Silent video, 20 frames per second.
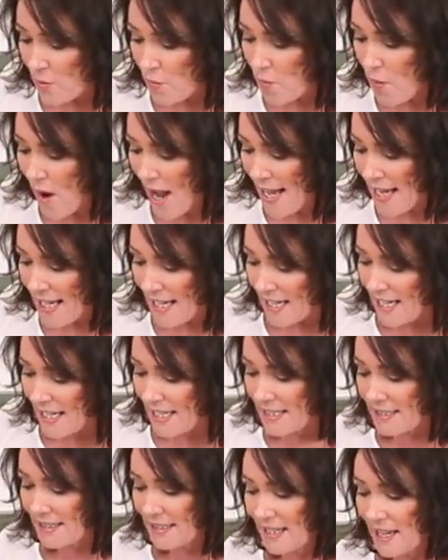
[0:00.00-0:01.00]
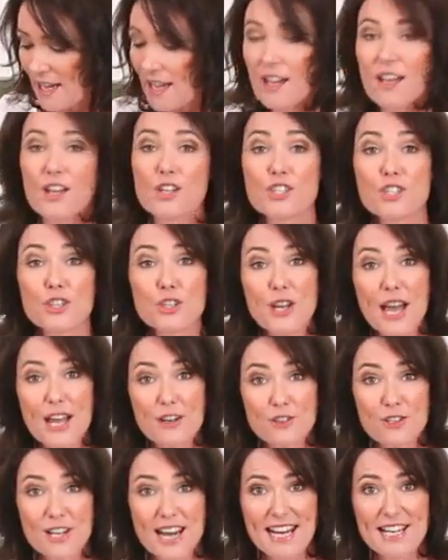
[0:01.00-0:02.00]
to weigh in
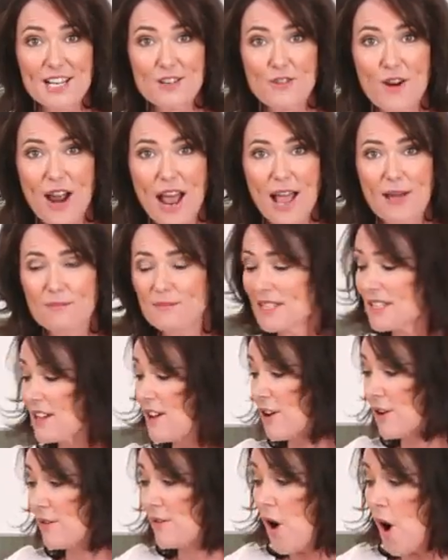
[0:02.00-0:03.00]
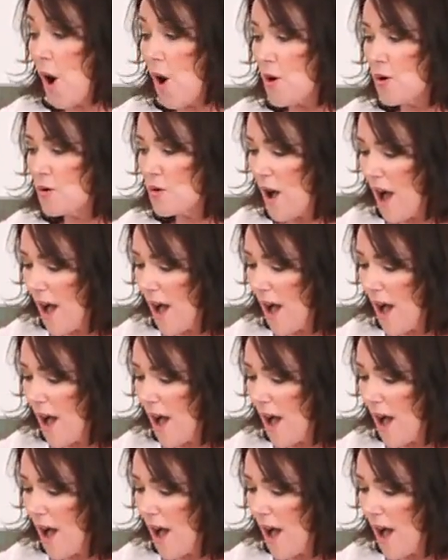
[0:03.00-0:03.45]
280 grams of whole